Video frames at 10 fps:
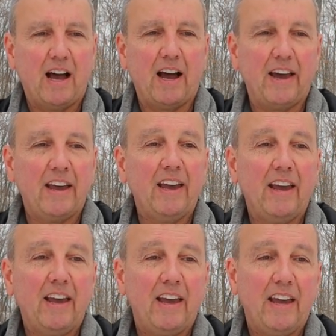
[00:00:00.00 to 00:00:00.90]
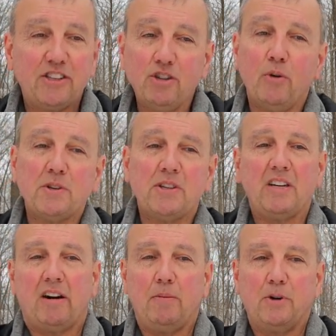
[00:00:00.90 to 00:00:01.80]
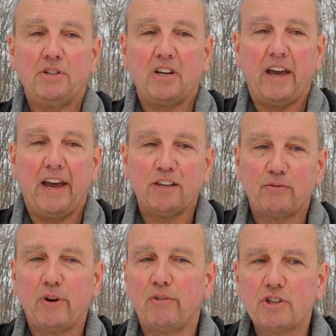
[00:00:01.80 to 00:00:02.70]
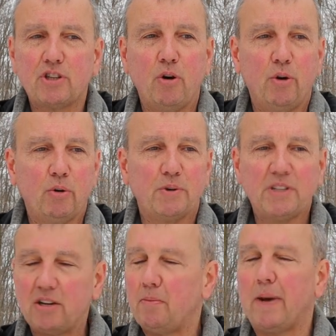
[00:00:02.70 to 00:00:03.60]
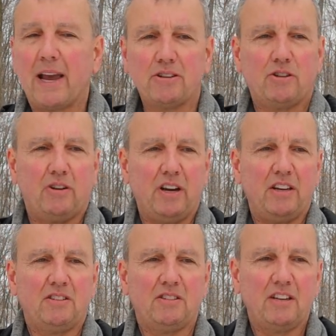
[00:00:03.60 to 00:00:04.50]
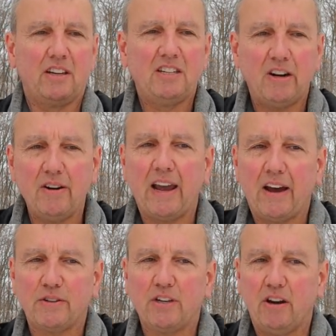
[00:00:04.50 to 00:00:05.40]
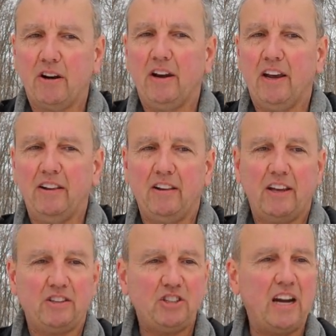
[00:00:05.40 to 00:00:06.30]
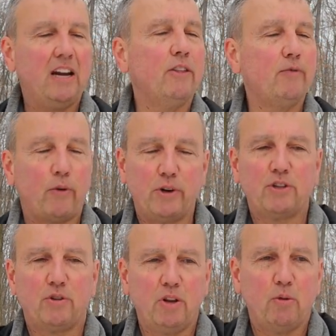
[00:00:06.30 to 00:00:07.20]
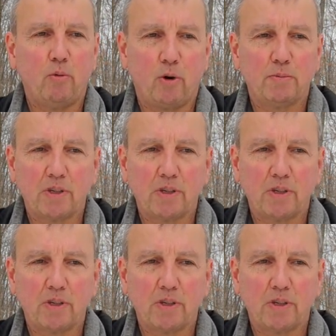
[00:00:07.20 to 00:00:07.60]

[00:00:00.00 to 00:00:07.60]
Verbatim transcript: Uh, It's known as the Dairy Bush, as Frederick Stone was said to pasture his dairy cows here in the shade of the forest during the warm